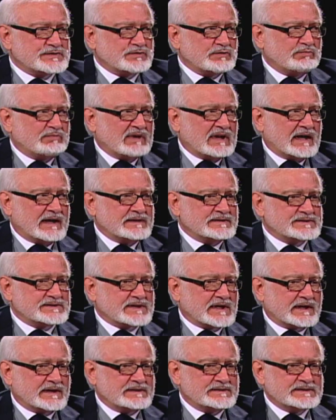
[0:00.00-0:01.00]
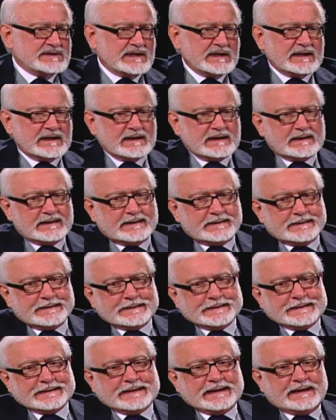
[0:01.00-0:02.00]
through blind studies.
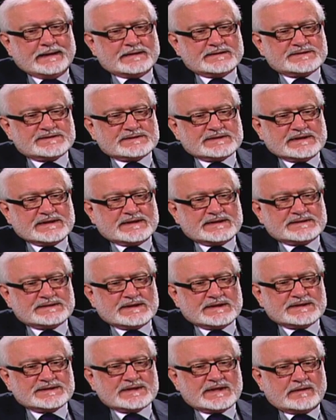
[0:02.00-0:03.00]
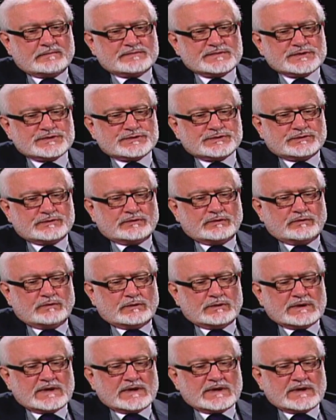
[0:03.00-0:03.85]
It is an attempt to